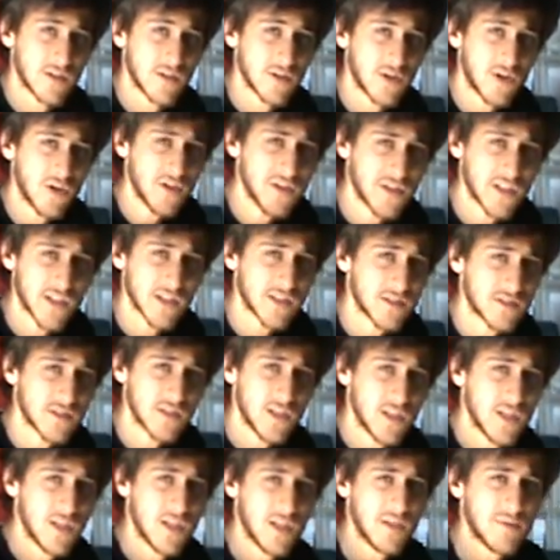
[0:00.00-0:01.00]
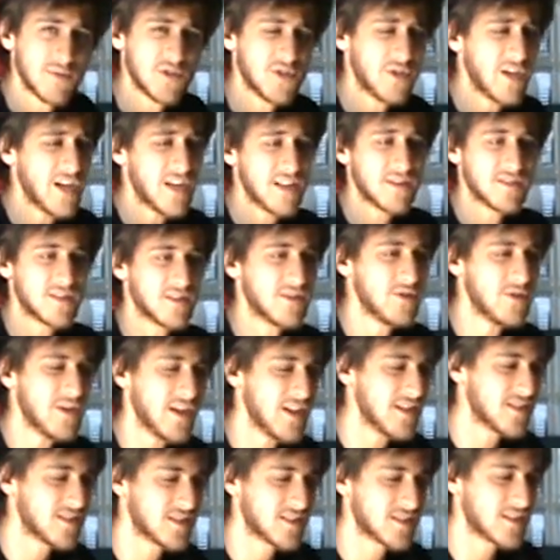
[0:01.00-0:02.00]
context. You
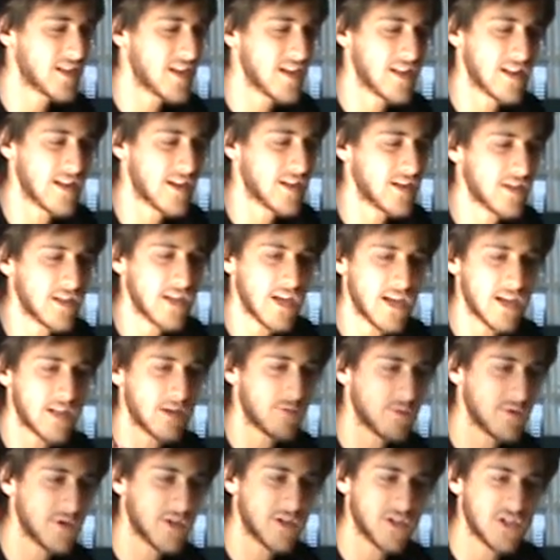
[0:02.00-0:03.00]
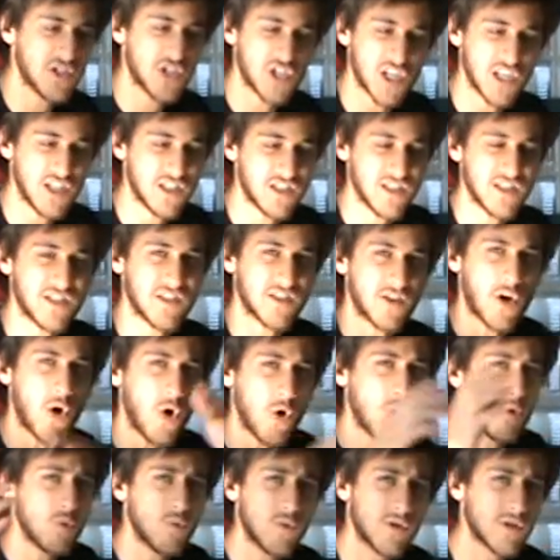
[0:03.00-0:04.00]
can't say like, yeah, we're going to change this in the
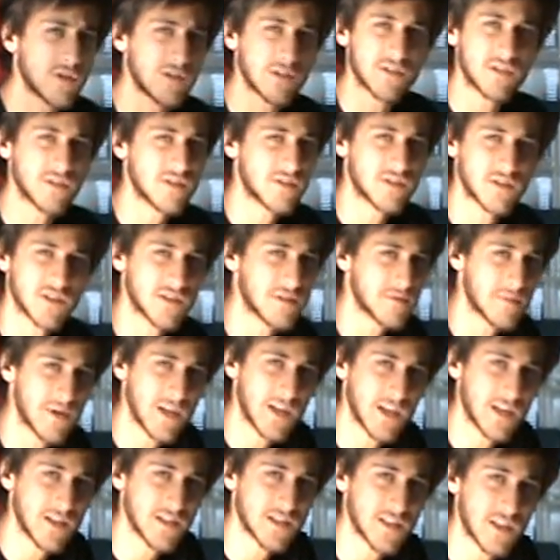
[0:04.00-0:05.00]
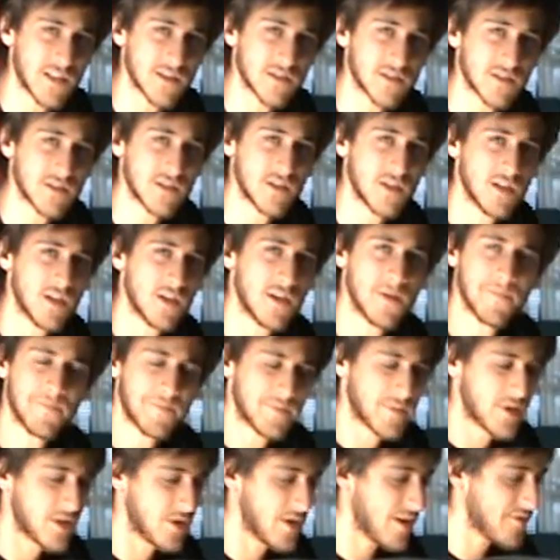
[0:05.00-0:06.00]
whole world. It doesn't make any sense.
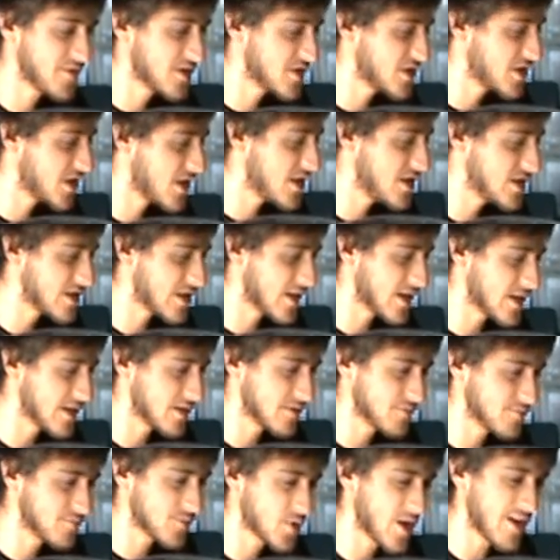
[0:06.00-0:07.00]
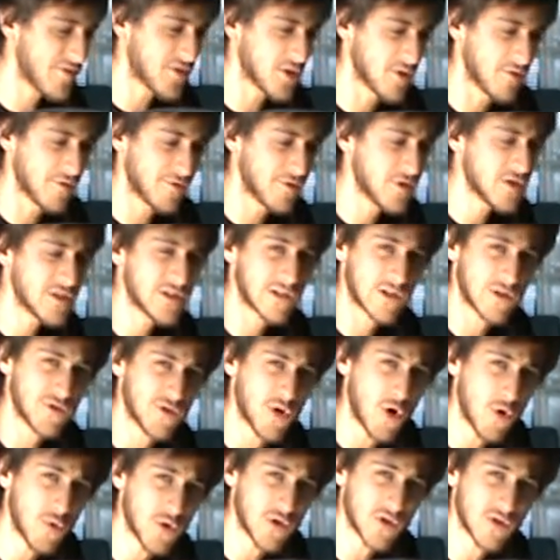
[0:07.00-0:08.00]
You have to change, like, you have to first
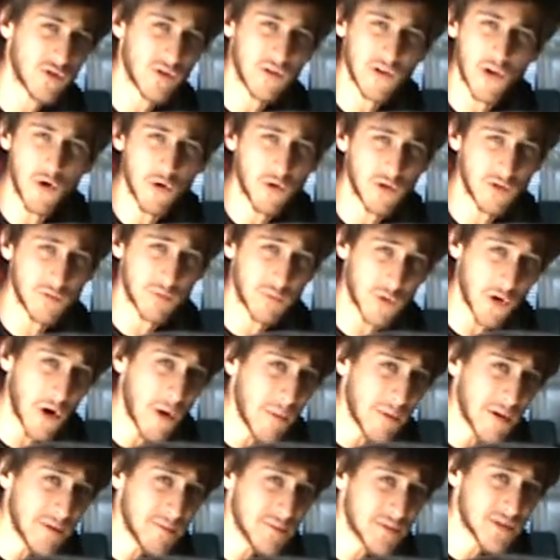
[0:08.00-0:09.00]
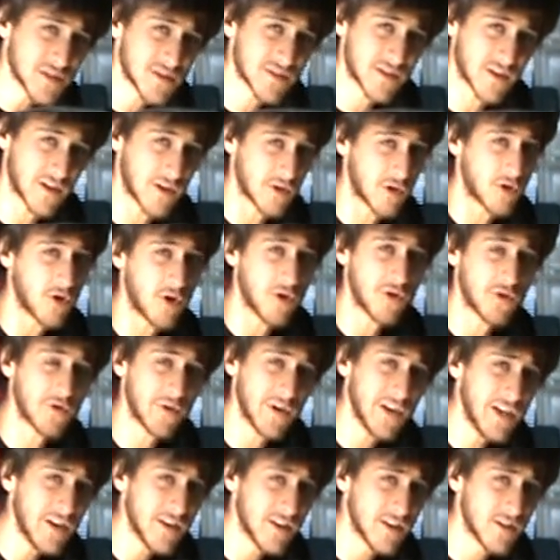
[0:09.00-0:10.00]
know your local problems that are
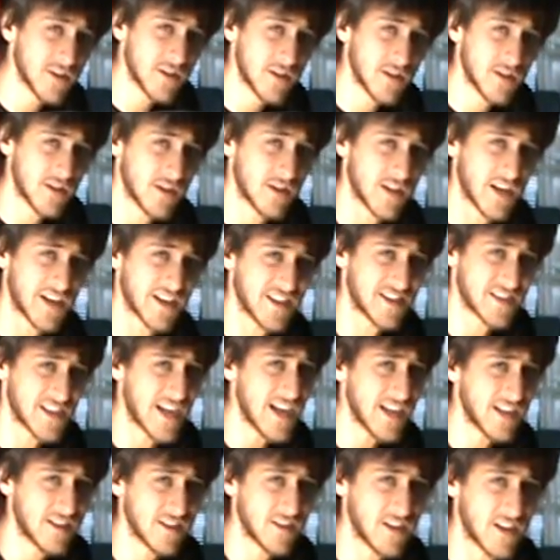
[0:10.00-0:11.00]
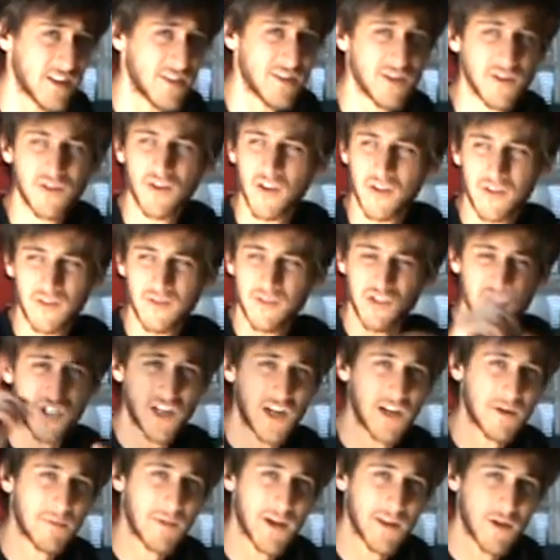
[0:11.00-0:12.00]
concrete and exact, and they're not
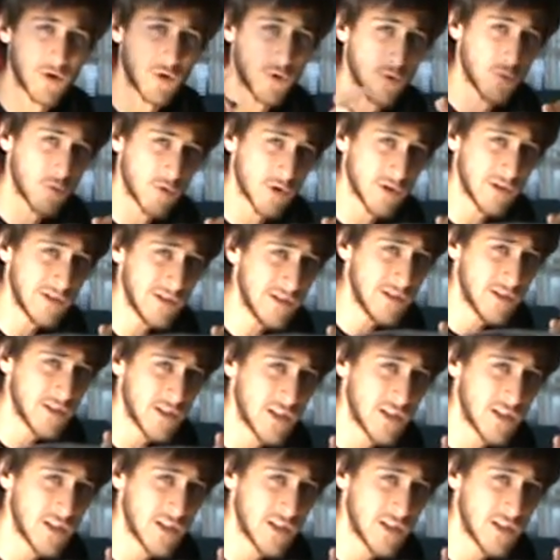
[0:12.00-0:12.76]
shared by the whole world.